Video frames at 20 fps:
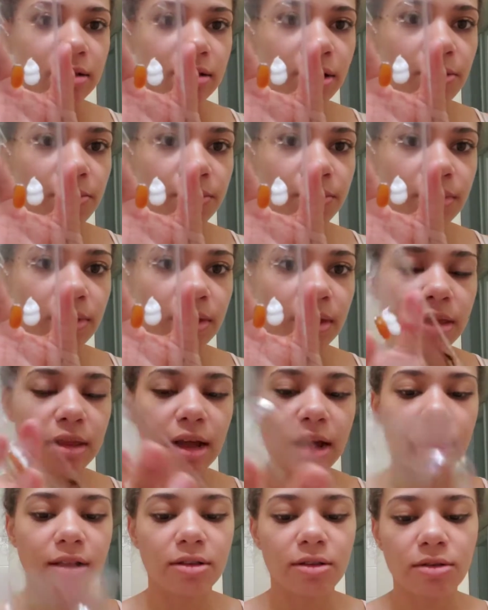So
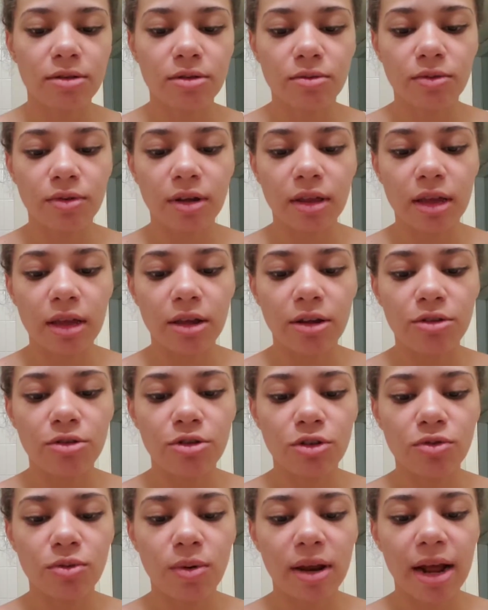that's really, you
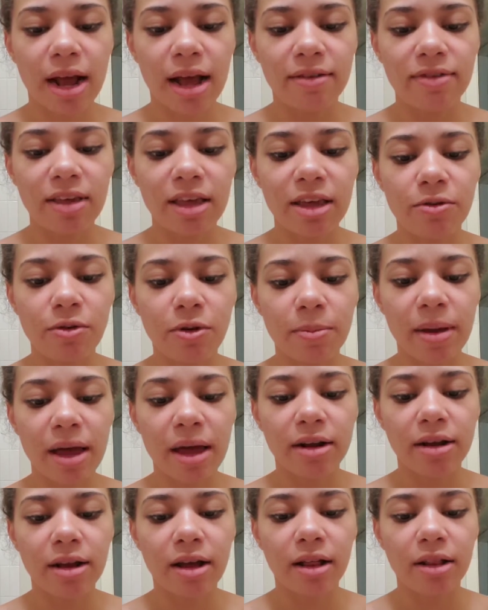just want to have equal
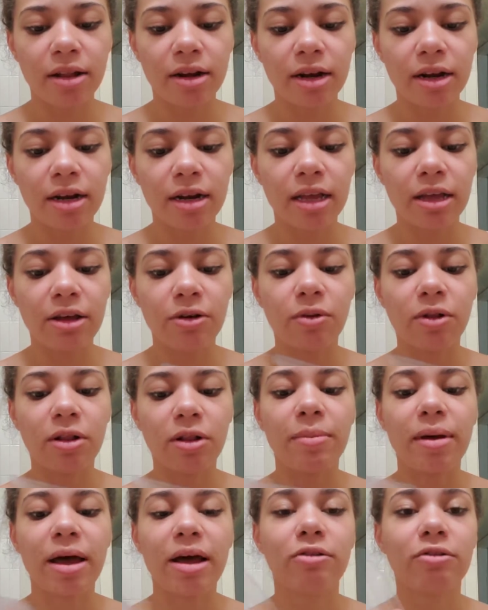amount of color and equal
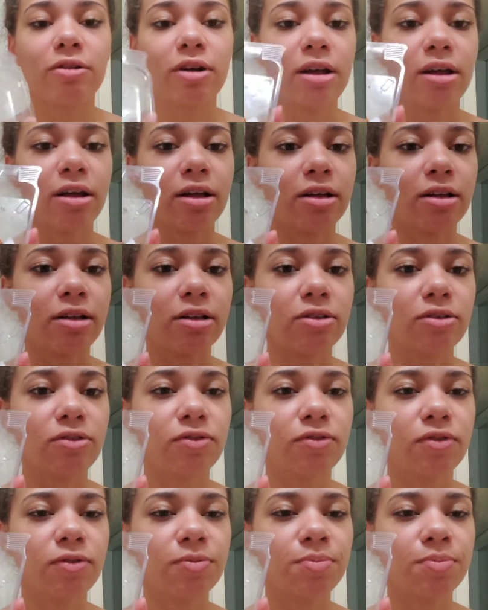amount of